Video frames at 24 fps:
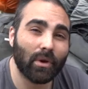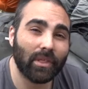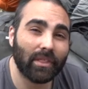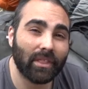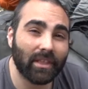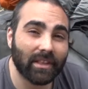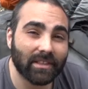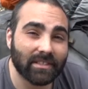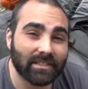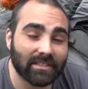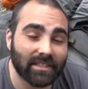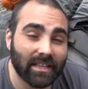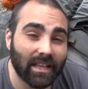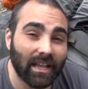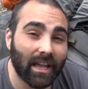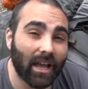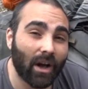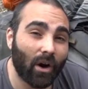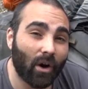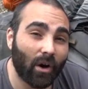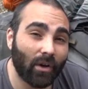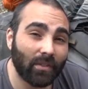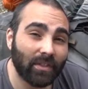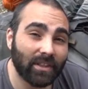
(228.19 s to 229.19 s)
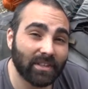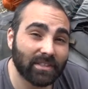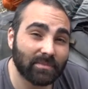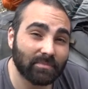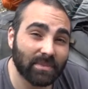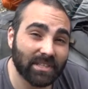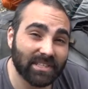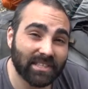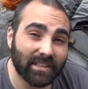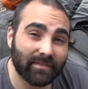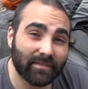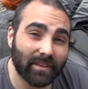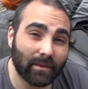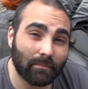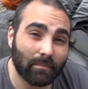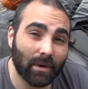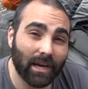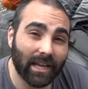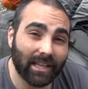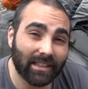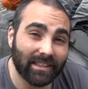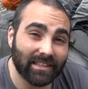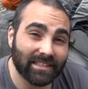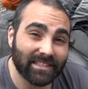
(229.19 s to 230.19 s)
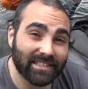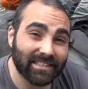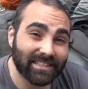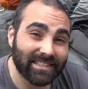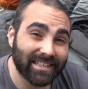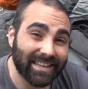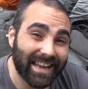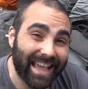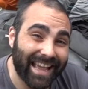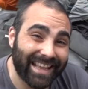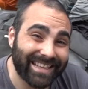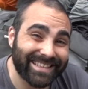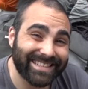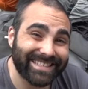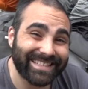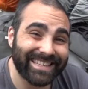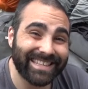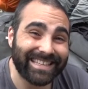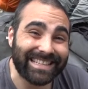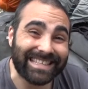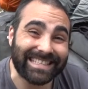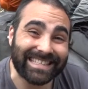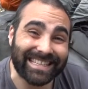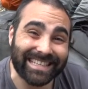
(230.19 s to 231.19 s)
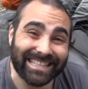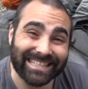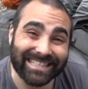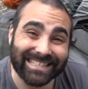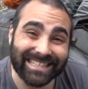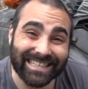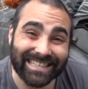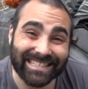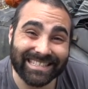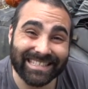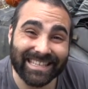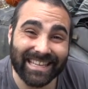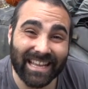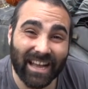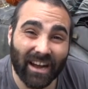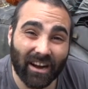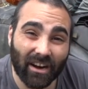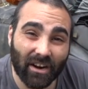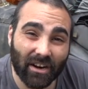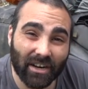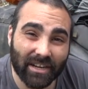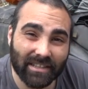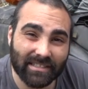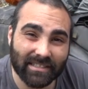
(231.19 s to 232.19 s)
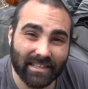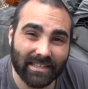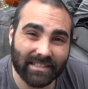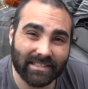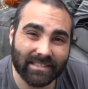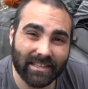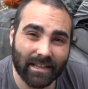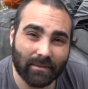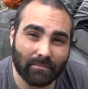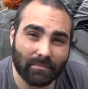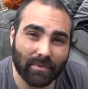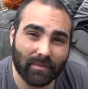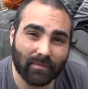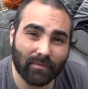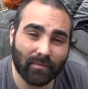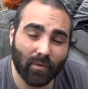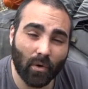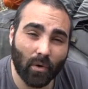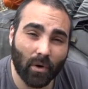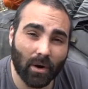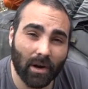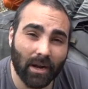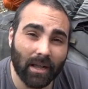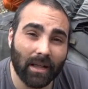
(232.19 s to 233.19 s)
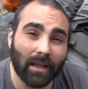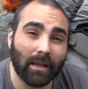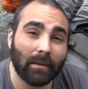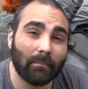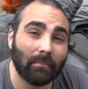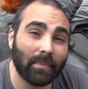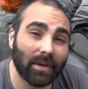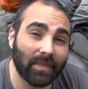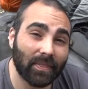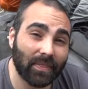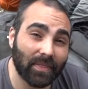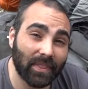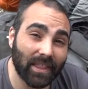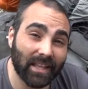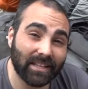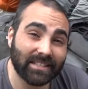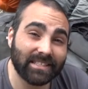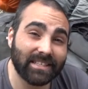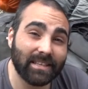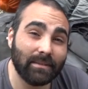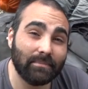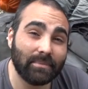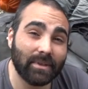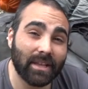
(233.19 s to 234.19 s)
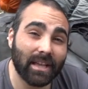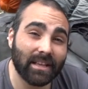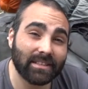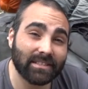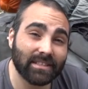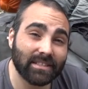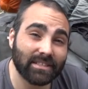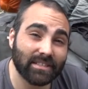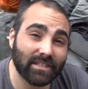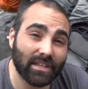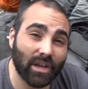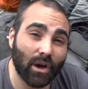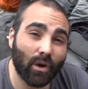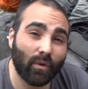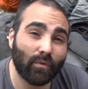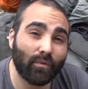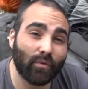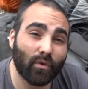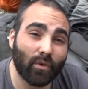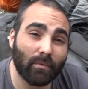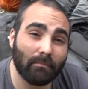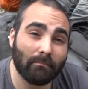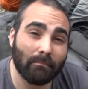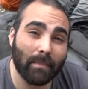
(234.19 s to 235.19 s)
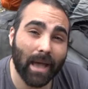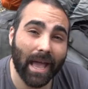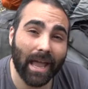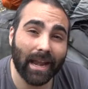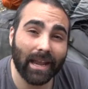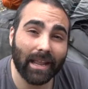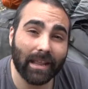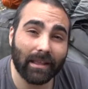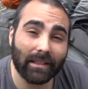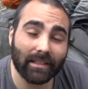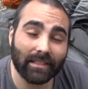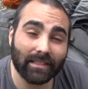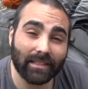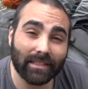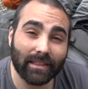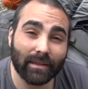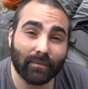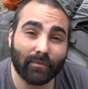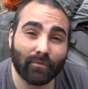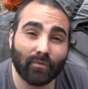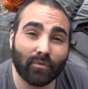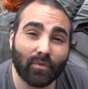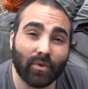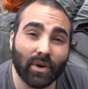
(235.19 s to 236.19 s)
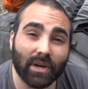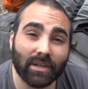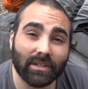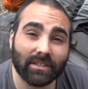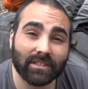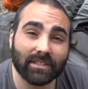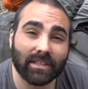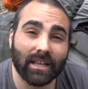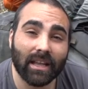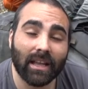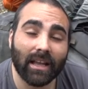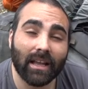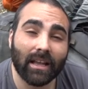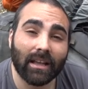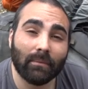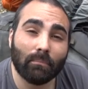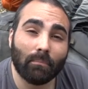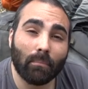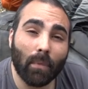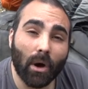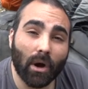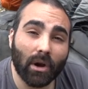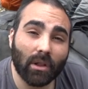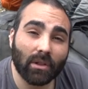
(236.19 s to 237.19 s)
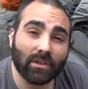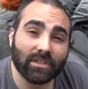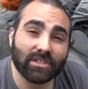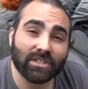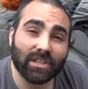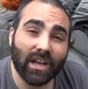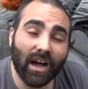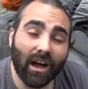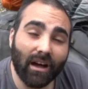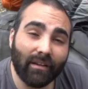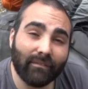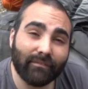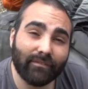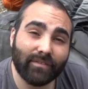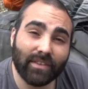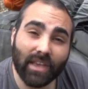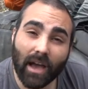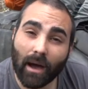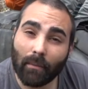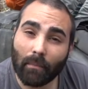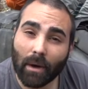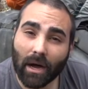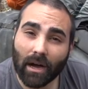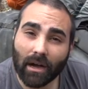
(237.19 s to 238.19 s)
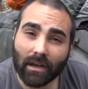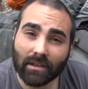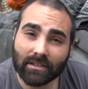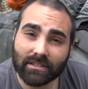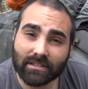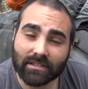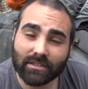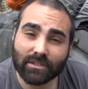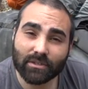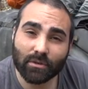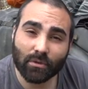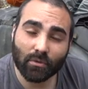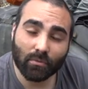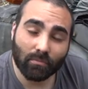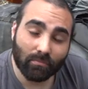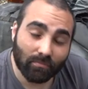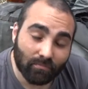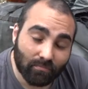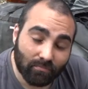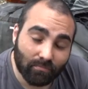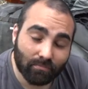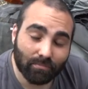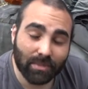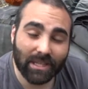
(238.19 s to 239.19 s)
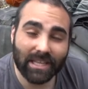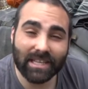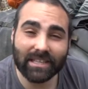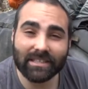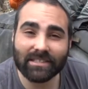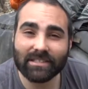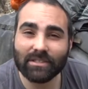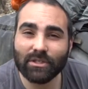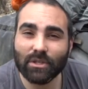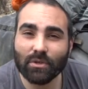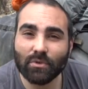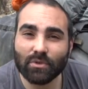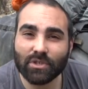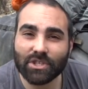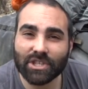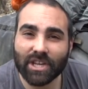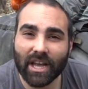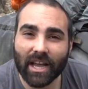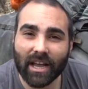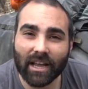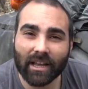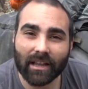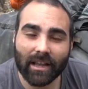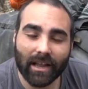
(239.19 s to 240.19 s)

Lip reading: with this. On the specific bike, this is an XT660R, as I said before, but the TPSs go for many different models of Yamahas. So please do check